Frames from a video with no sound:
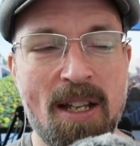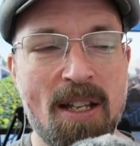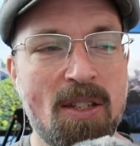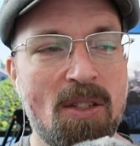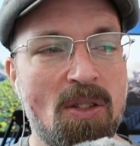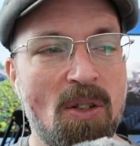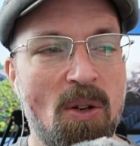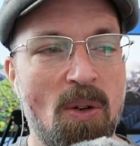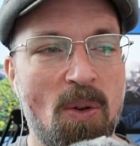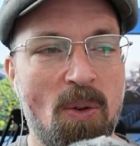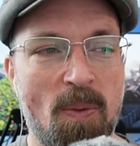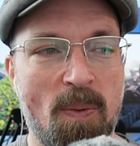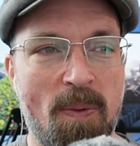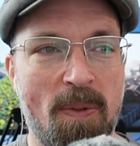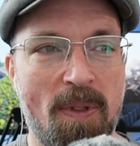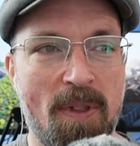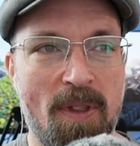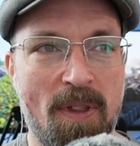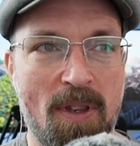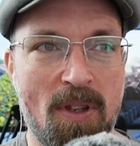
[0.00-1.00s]
So
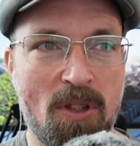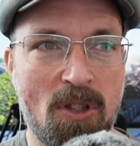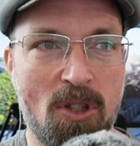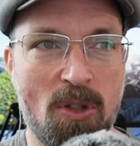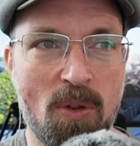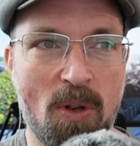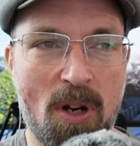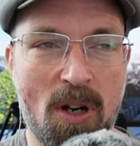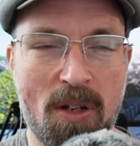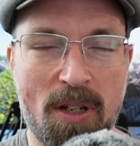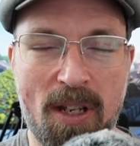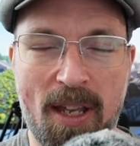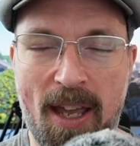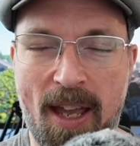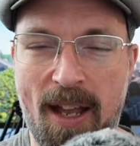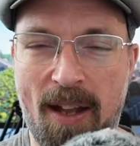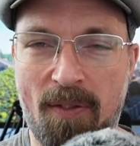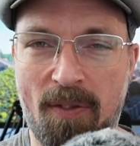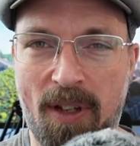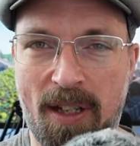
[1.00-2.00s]
you already
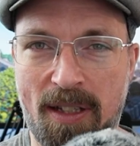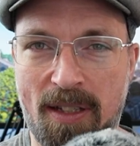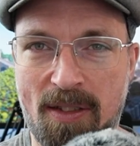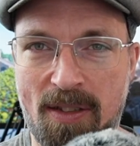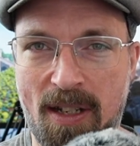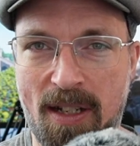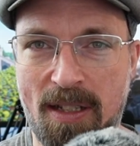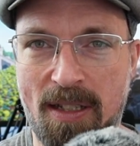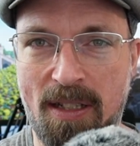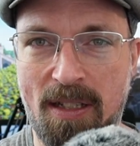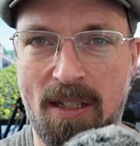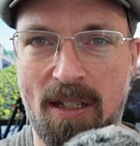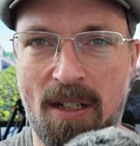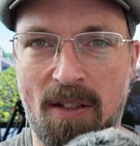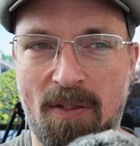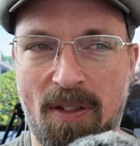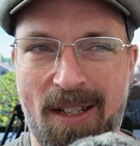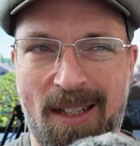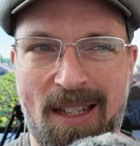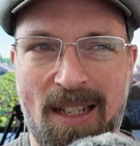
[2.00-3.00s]
have like this idea
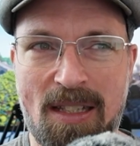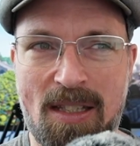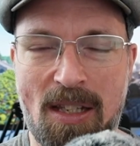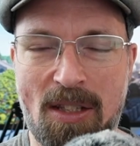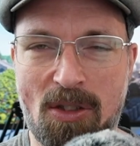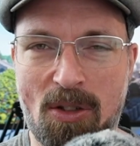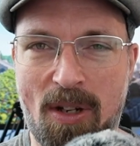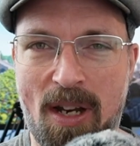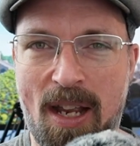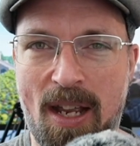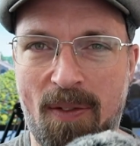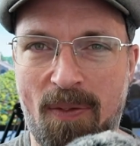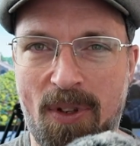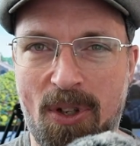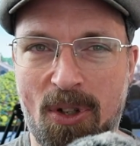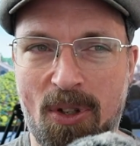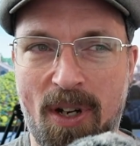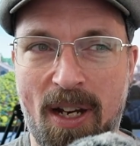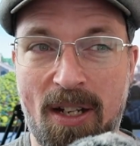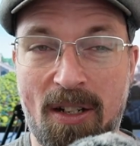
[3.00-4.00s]
of like these things are
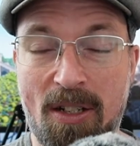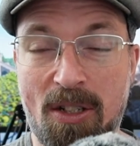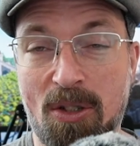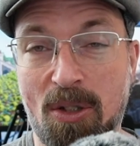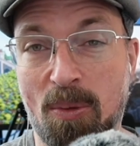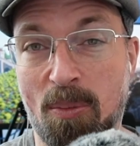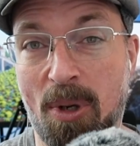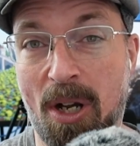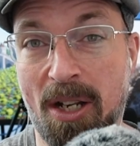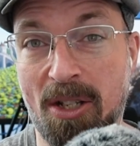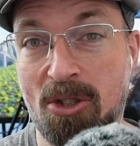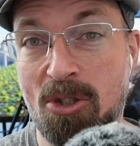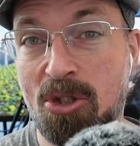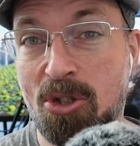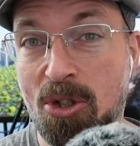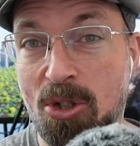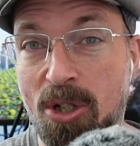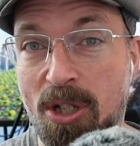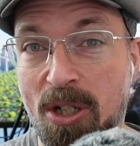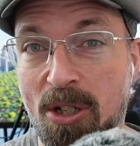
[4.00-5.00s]
heavier and in your mind
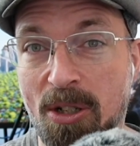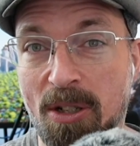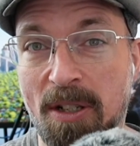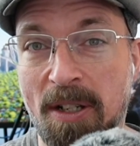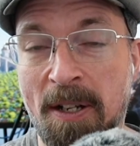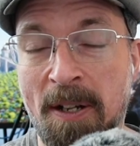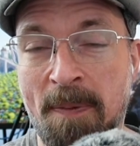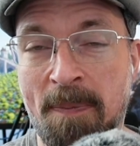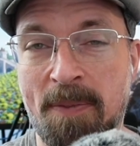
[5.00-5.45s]
sturdier,